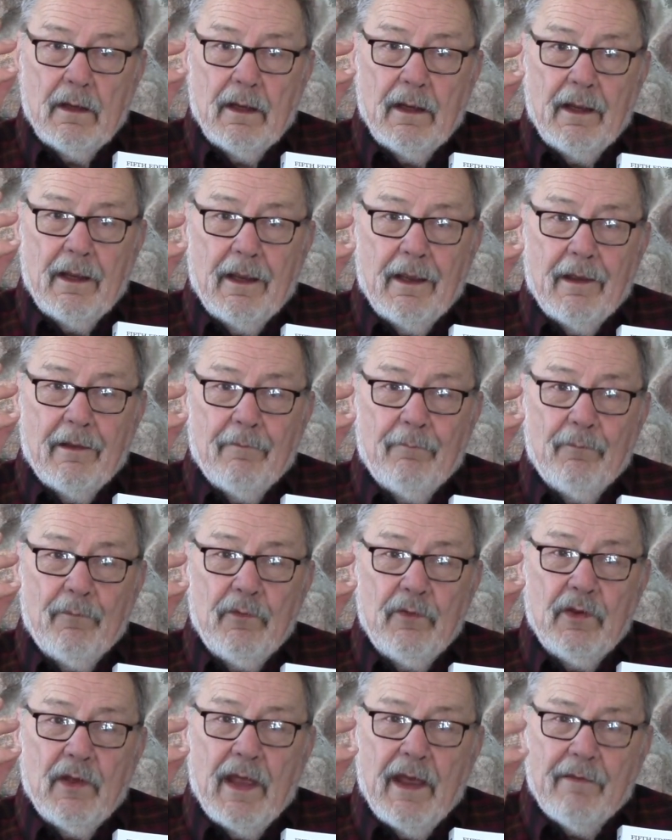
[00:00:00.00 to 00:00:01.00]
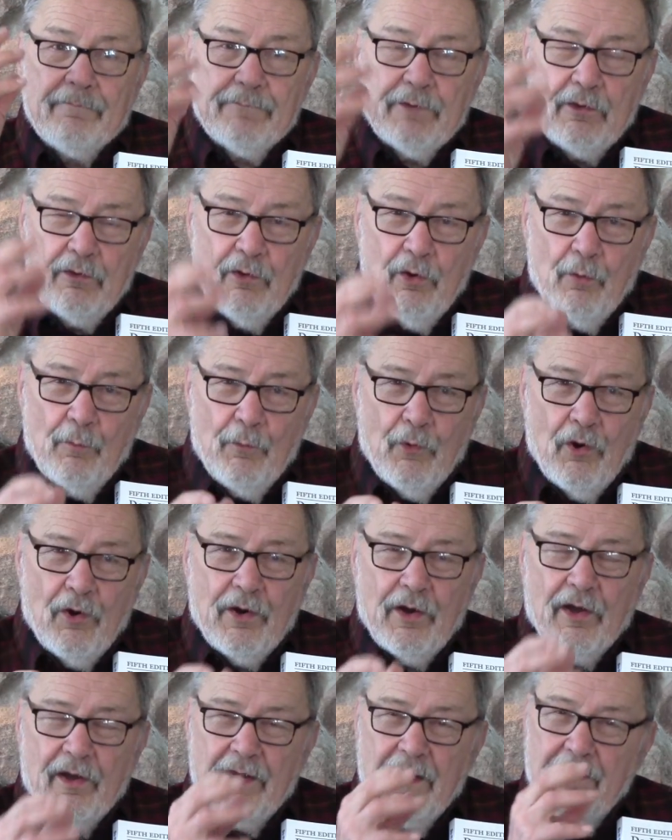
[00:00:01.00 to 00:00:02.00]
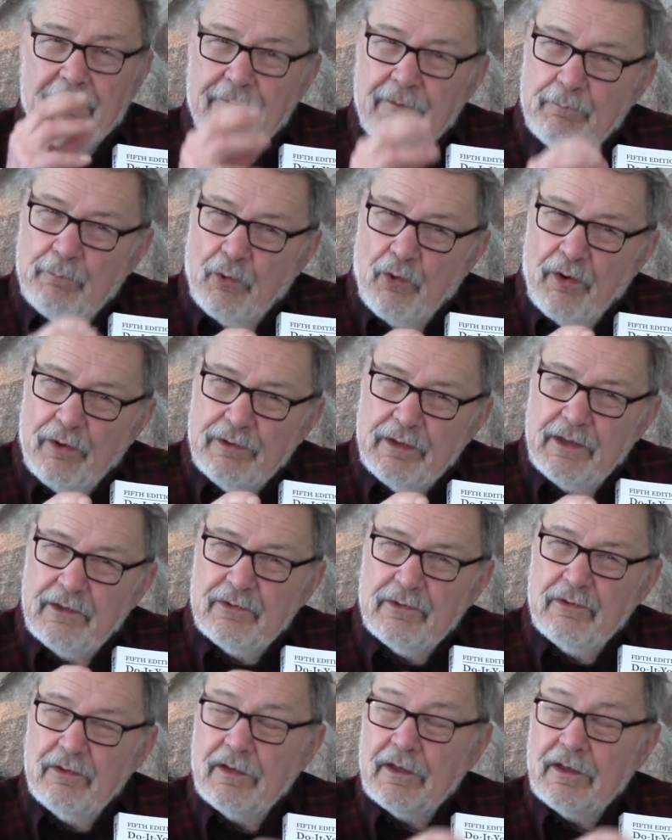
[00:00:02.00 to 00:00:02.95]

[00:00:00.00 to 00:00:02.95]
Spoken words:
And you have to know more now. You have more things to do.